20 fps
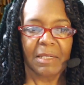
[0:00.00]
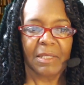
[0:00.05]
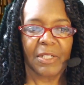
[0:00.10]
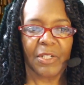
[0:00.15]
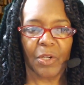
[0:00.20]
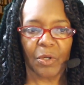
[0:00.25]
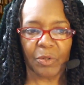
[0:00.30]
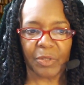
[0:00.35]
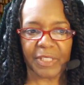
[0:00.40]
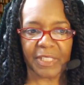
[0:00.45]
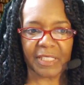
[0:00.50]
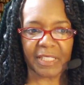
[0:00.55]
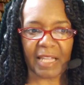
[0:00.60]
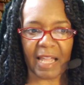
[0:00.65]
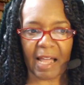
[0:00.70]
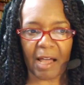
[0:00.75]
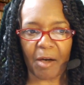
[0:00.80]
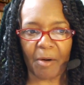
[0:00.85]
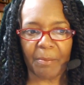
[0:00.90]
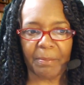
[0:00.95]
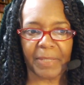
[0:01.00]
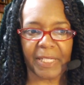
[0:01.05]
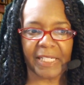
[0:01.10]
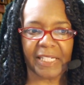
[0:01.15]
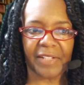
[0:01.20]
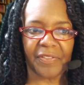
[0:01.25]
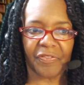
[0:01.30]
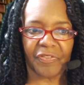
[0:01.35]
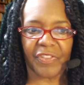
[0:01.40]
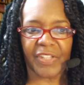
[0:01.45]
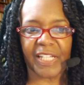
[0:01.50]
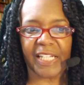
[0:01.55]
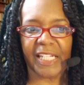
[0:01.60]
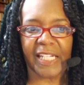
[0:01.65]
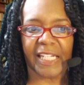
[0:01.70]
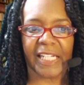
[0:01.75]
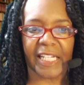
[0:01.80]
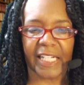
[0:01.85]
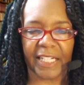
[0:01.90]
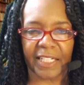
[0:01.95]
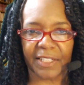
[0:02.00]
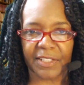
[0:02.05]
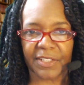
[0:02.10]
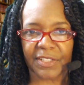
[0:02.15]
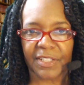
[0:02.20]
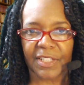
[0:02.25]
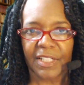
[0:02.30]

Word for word: Notice how many things